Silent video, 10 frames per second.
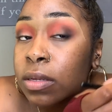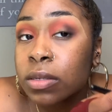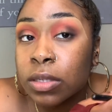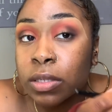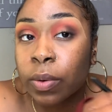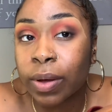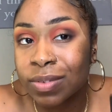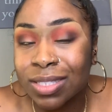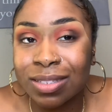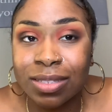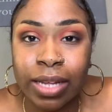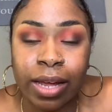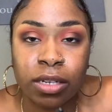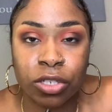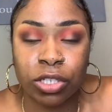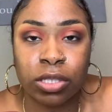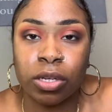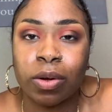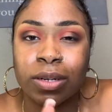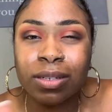So I've just decided just to
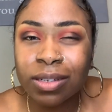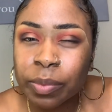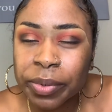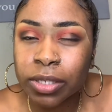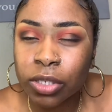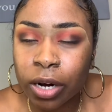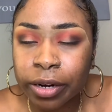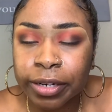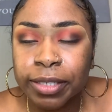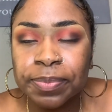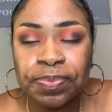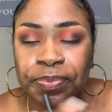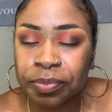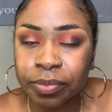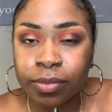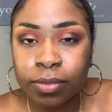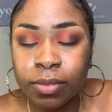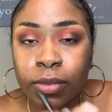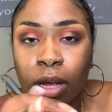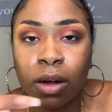go a little bit darker
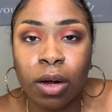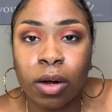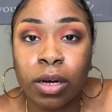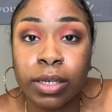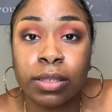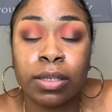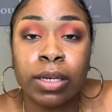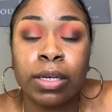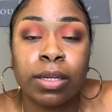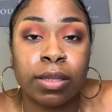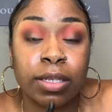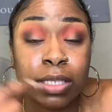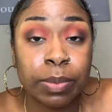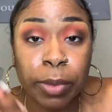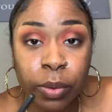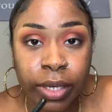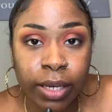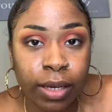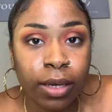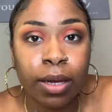on the
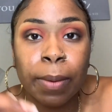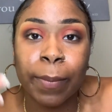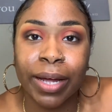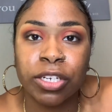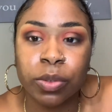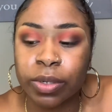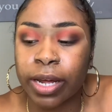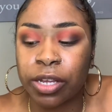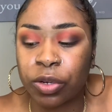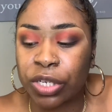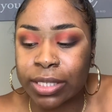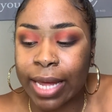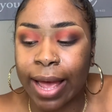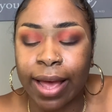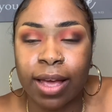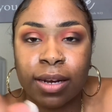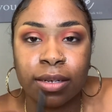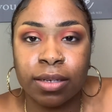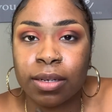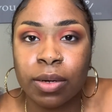smoky. By doing that, you just
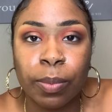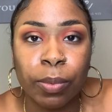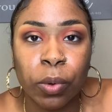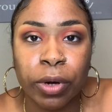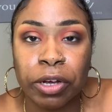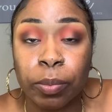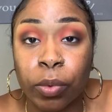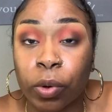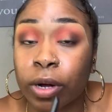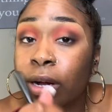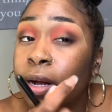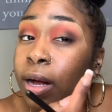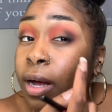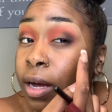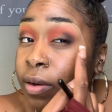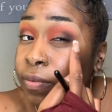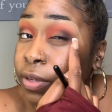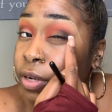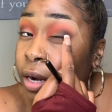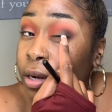add more and more of the
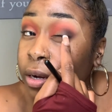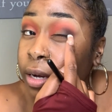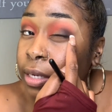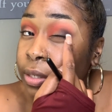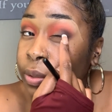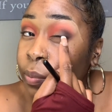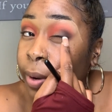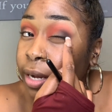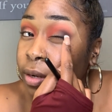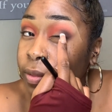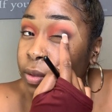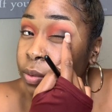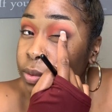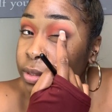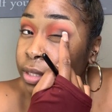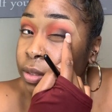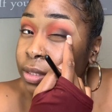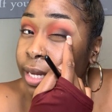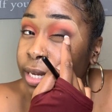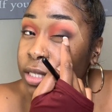darker color right on
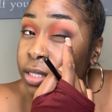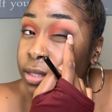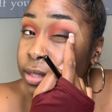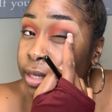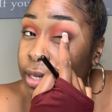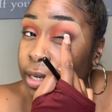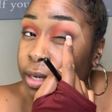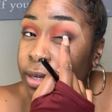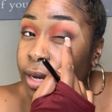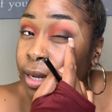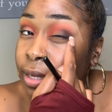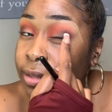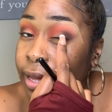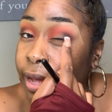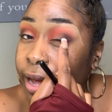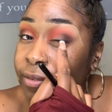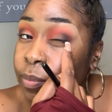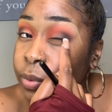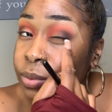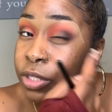those edges here, kind of like that half
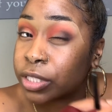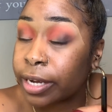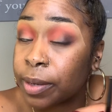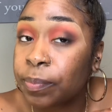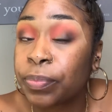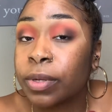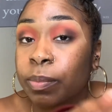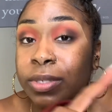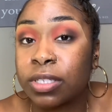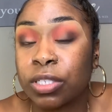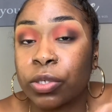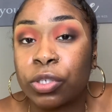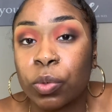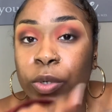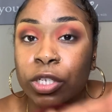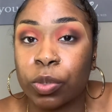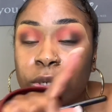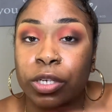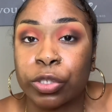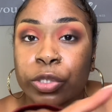moon shape, but still you want to do
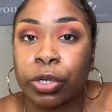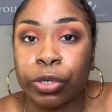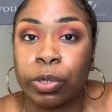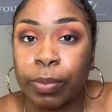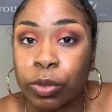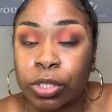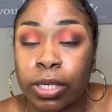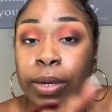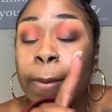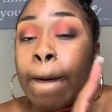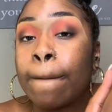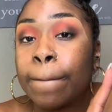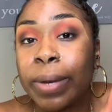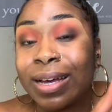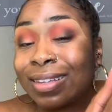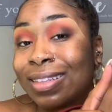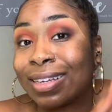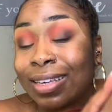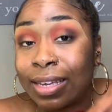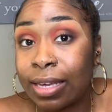it in a circular motion. But the
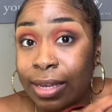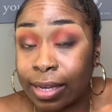key